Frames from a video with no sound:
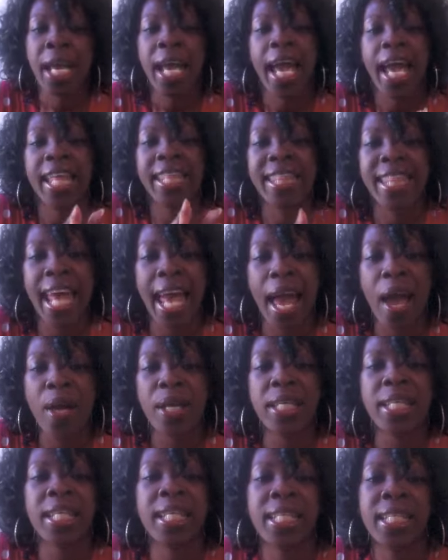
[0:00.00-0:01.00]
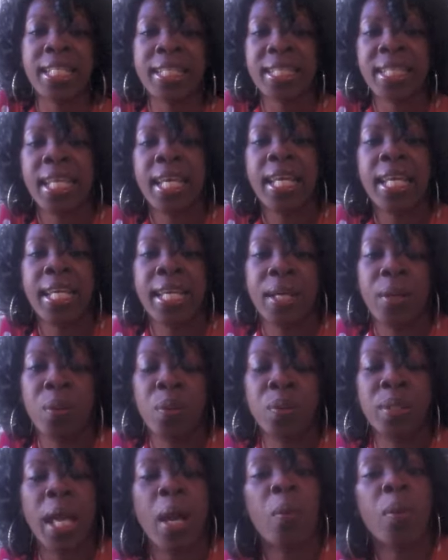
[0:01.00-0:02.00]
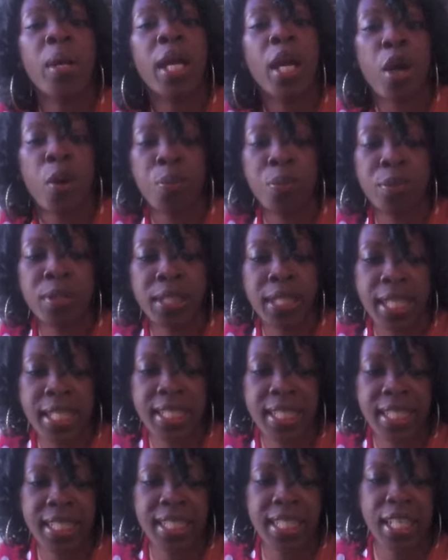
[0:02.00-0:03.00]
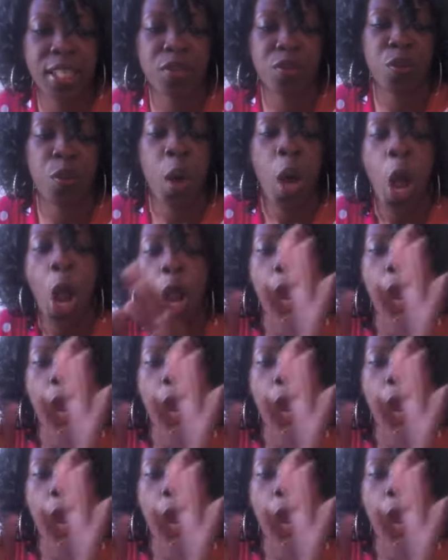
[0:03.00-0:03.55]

and that will help you stay successful.